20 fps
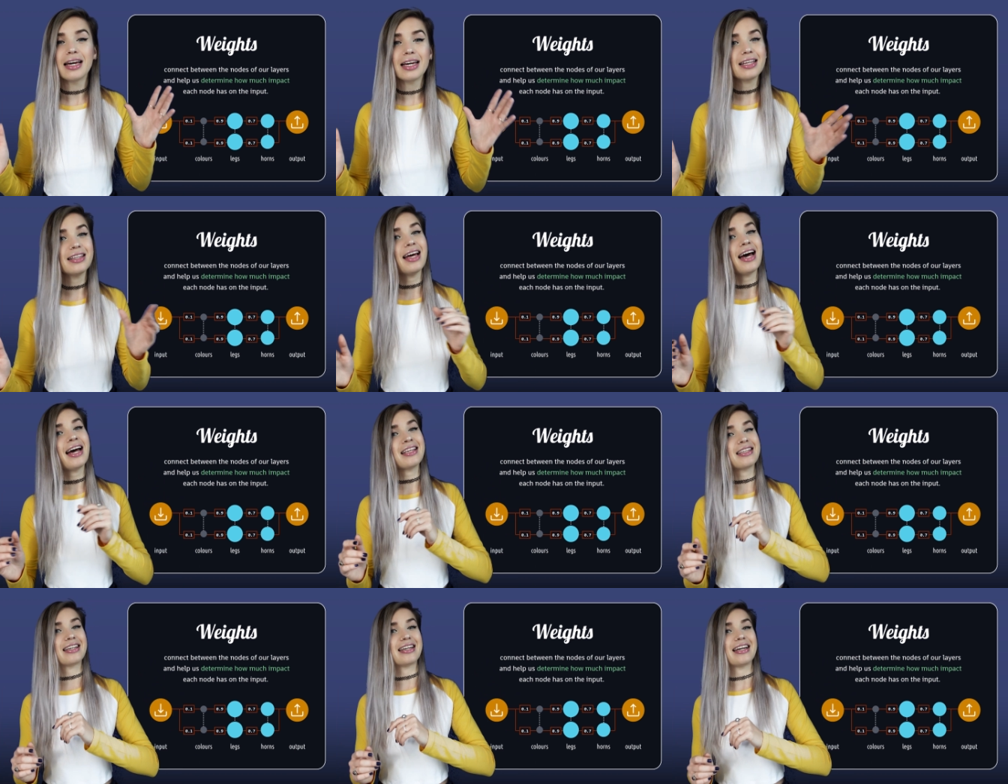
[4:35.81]
In
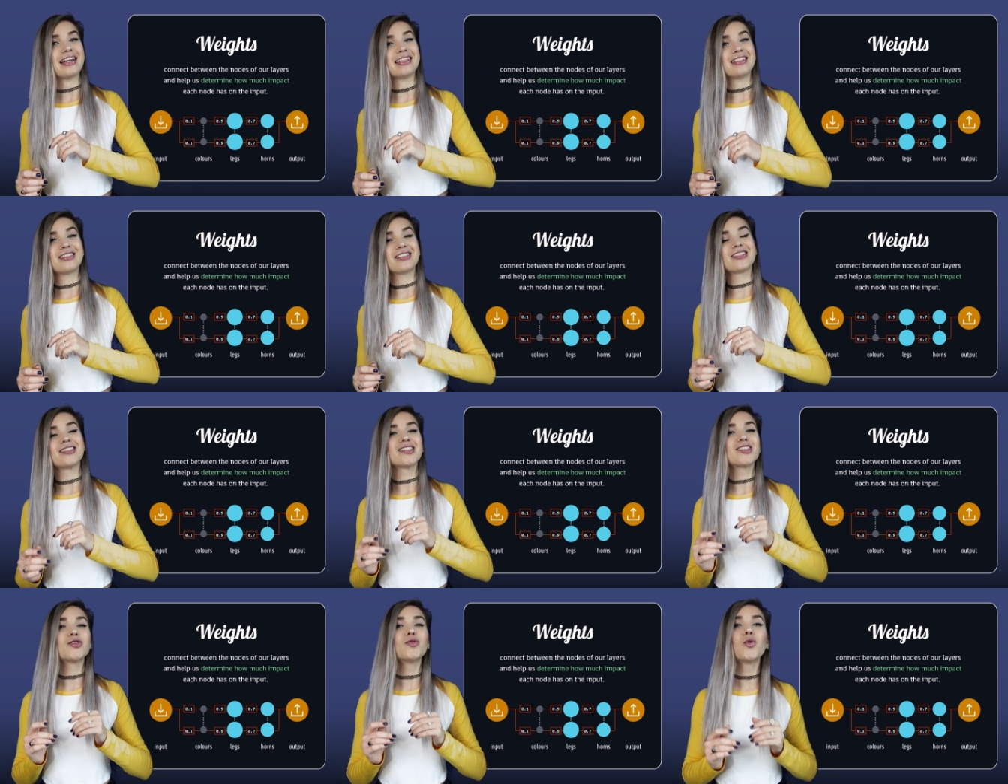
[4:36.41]
that
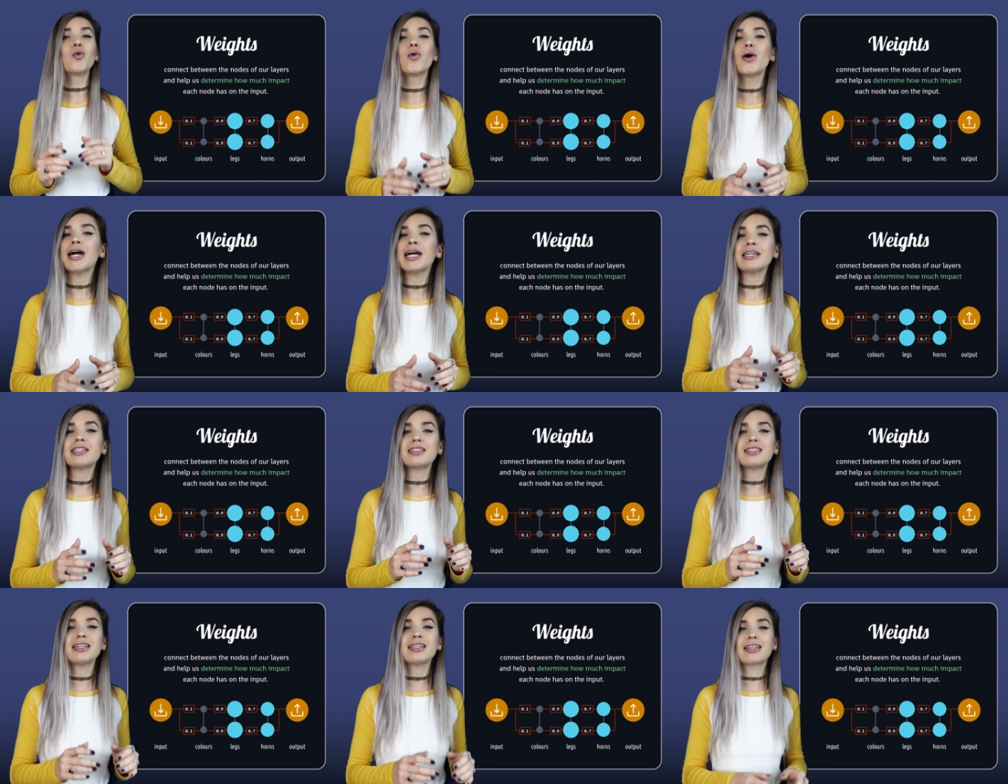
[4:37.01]
case, the
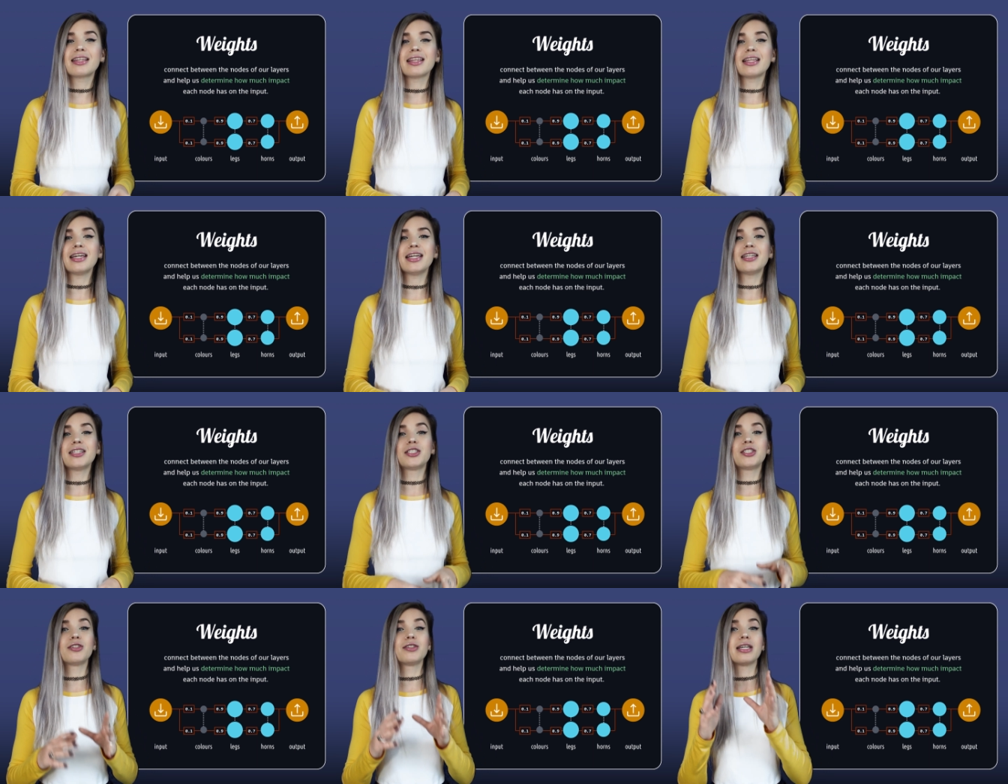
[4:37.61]
weights that
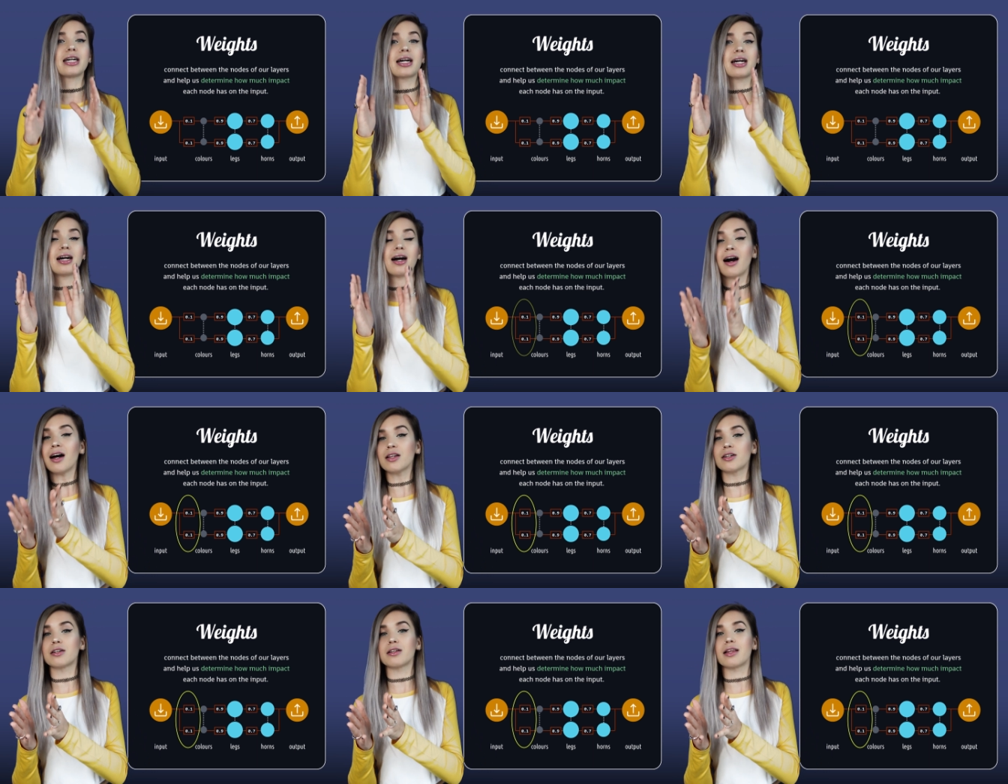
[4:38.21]
lead to the
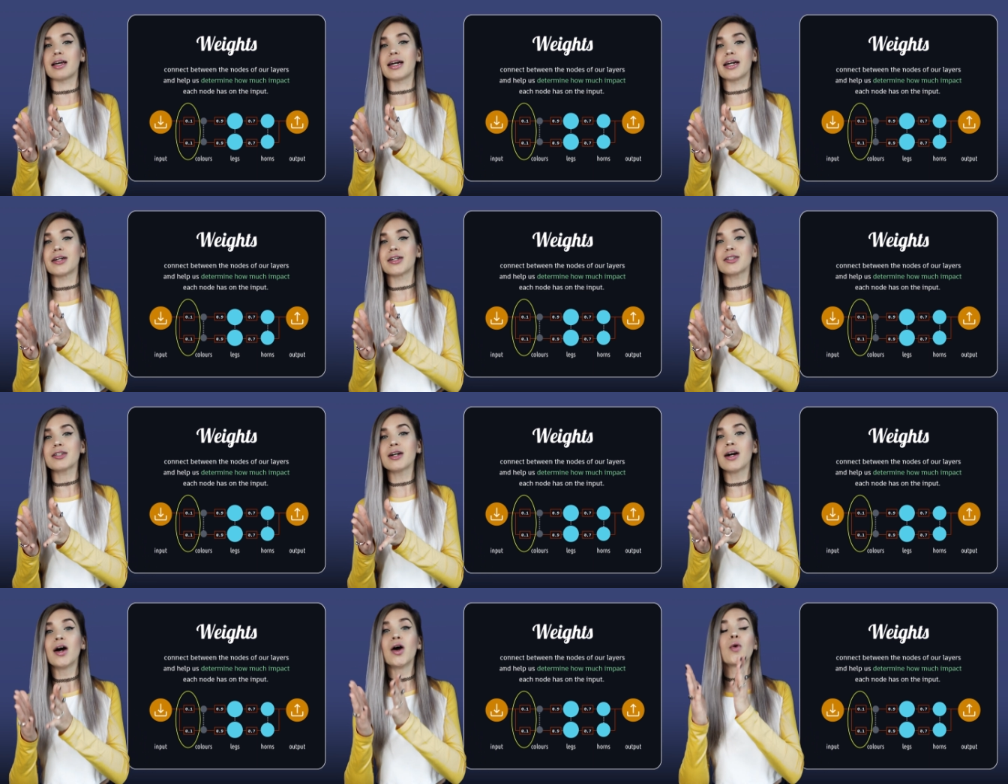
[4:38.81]
color
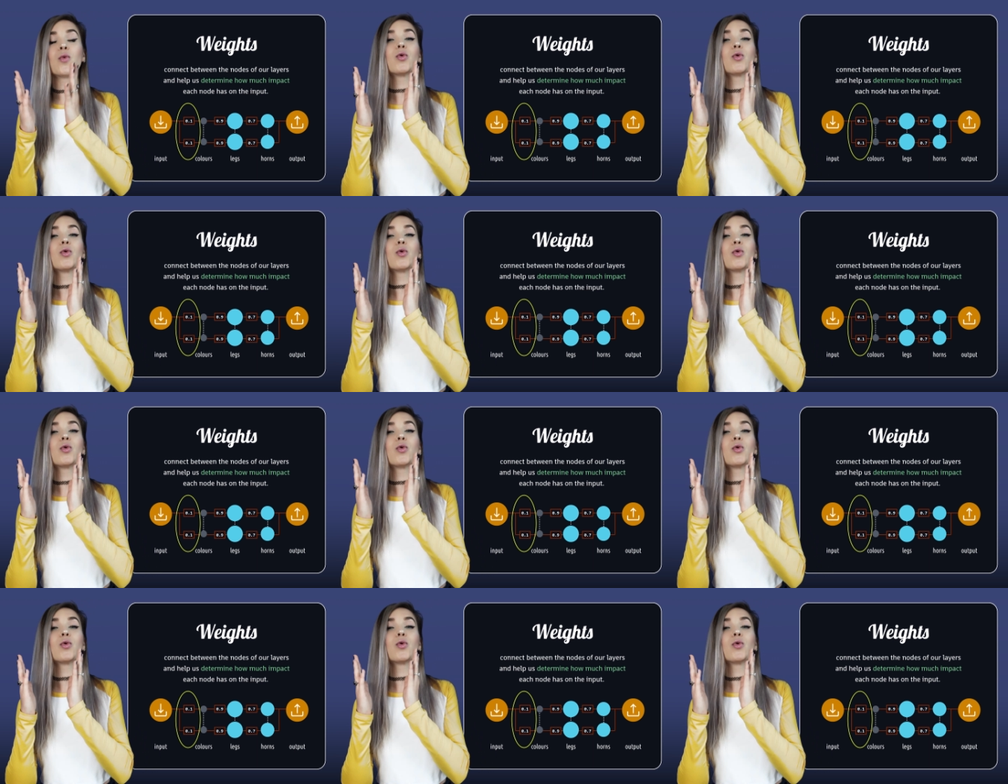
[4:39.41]
layer